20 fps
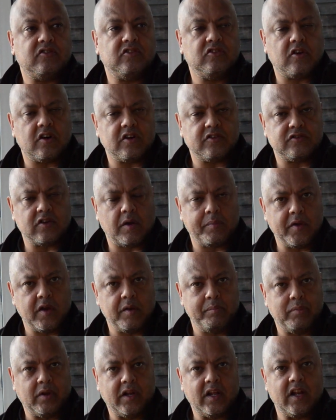You're not going to stop them
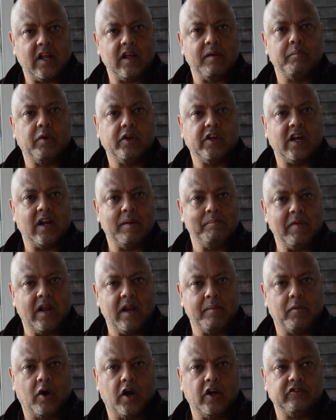completely, but you're going to
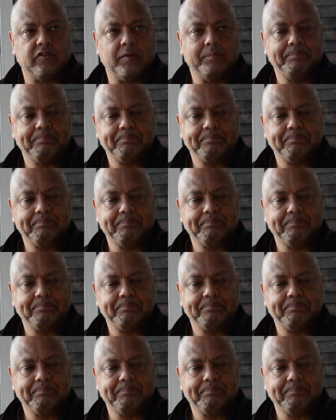minimise them.